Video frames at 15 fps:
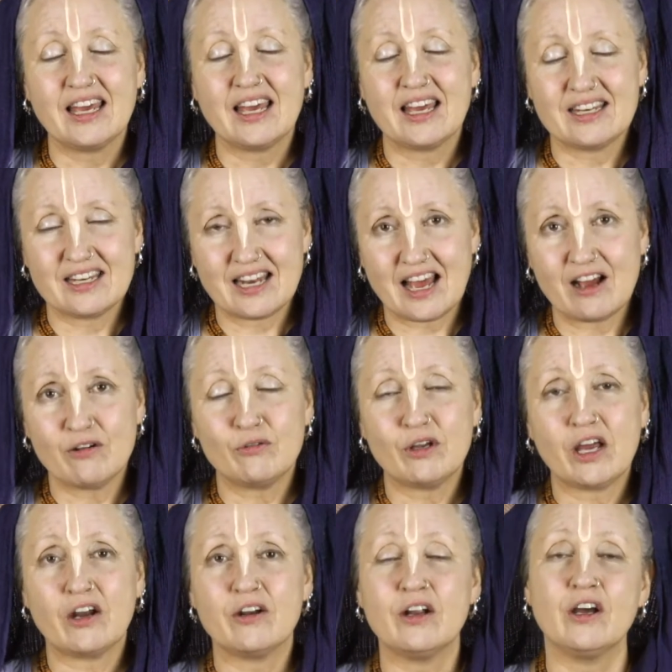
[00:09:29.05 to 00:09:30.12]
and now we
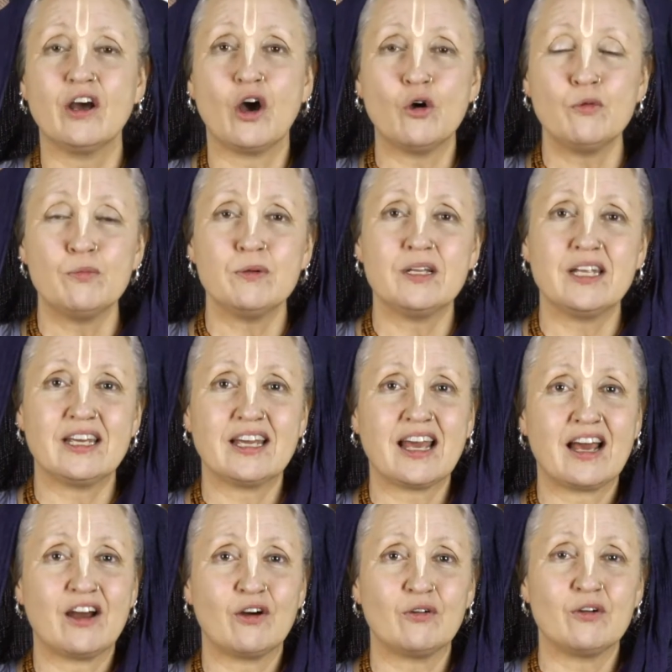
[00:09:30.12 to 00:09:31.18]
are opening
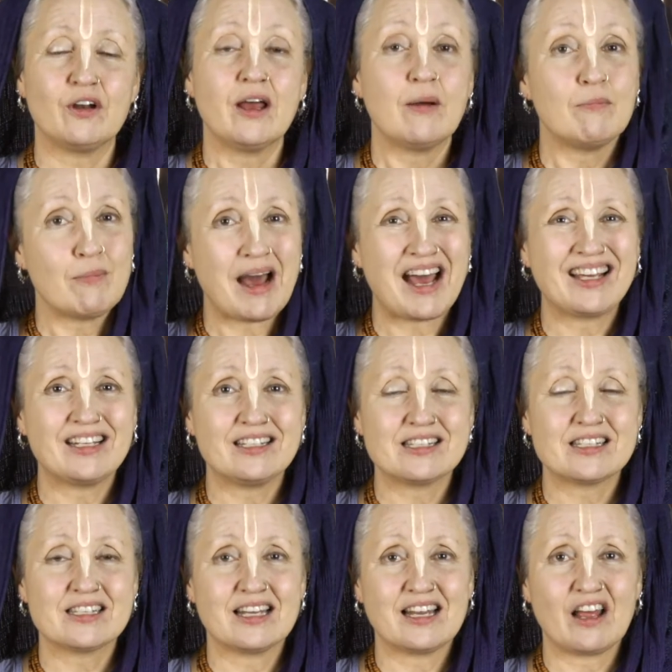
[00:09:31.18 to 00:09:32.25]
our
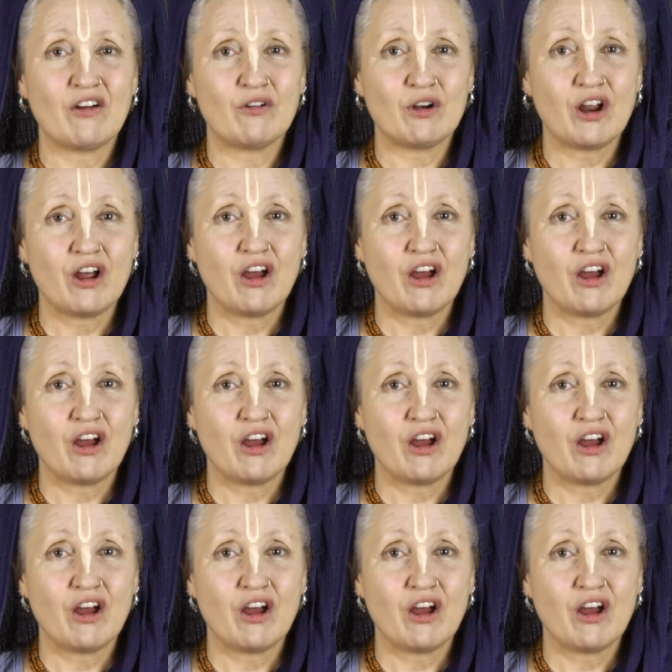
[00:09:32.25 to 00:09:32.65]
minds and our